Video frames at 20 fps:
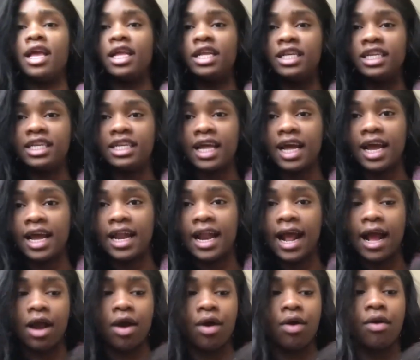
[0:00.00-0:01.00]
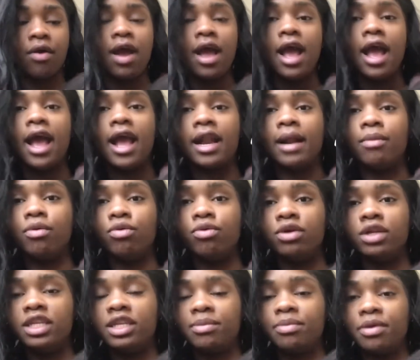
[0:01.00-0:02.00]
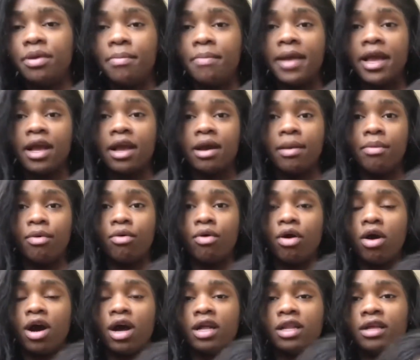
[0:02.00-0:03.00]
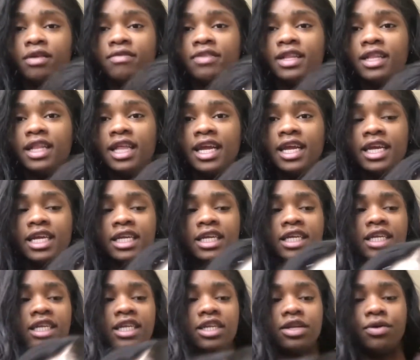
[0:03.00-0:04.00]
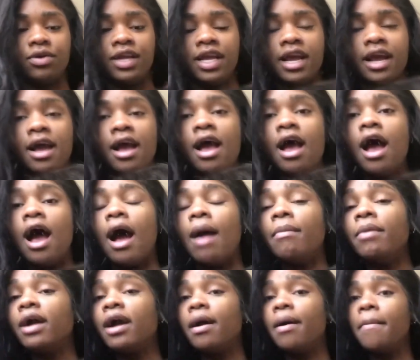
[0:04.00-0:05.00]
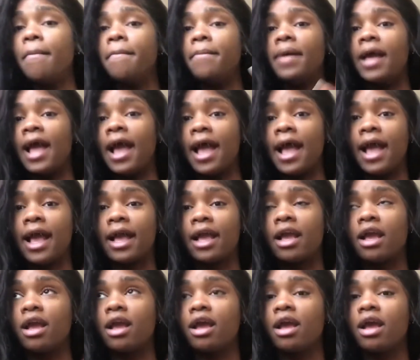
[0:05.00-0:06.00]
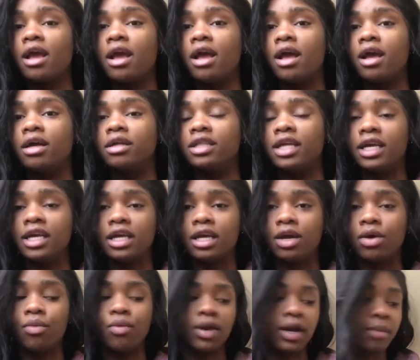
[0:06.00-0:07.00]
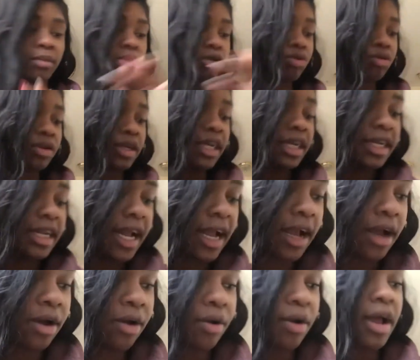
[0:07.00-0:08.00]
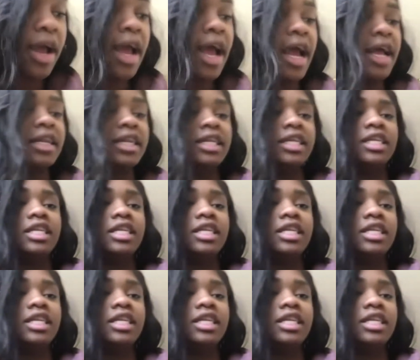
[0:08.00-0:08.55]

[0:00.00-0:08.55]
inside out, and I'm going to put makeup on all of the lace. So yeah, I'm gonna come back like when I'm gluing it down. And this